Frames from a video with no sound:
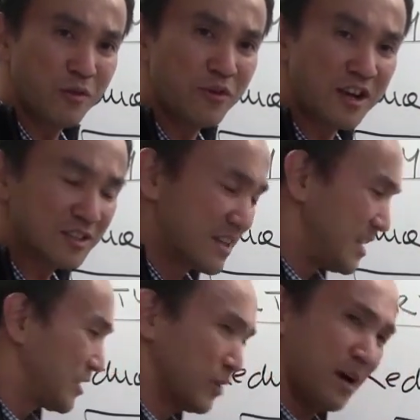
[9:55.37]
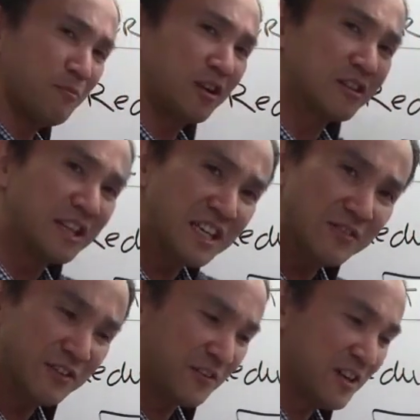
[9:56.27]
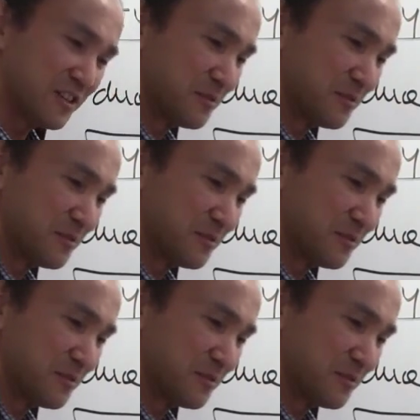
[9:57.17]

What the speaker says: root is. So I'm going to think even further.